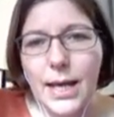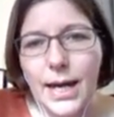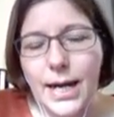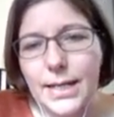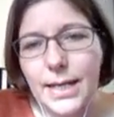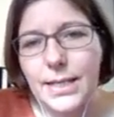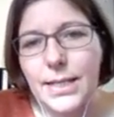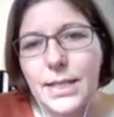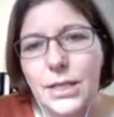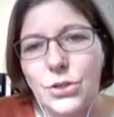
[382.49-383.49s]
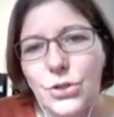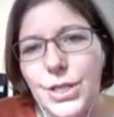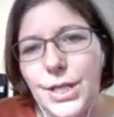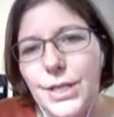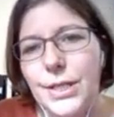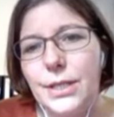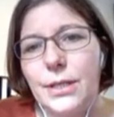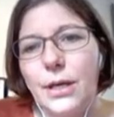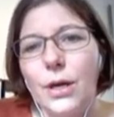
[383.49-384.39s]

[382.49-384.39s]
ARDS is associated